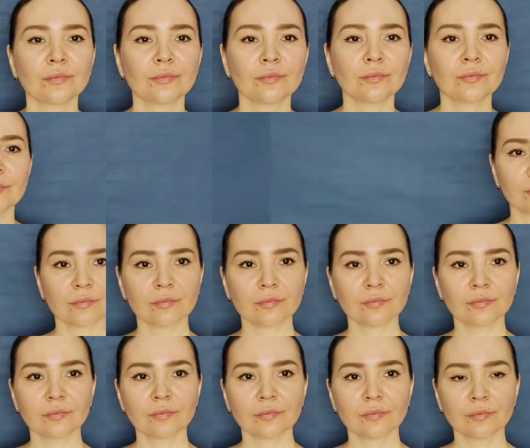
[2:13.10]

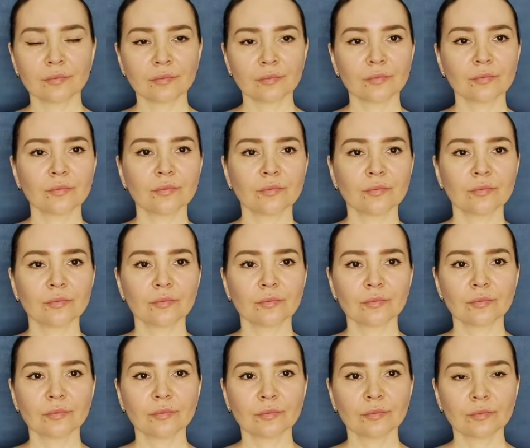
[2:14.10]

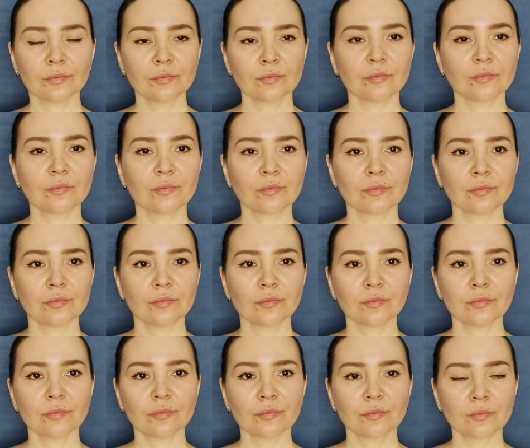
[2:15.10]

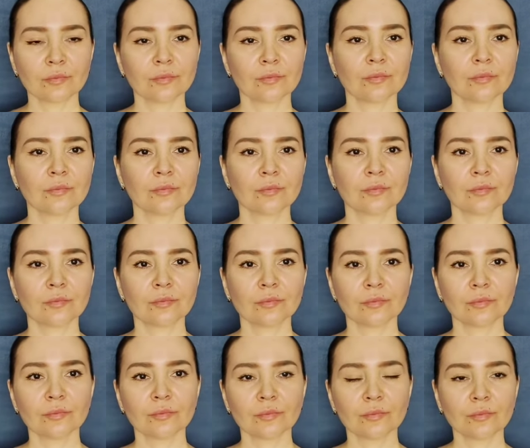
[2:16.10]

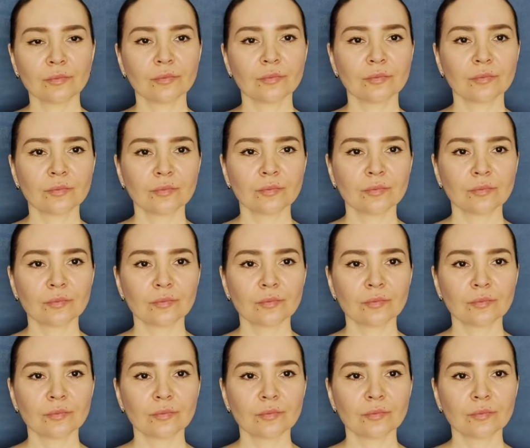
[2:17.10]
(silence)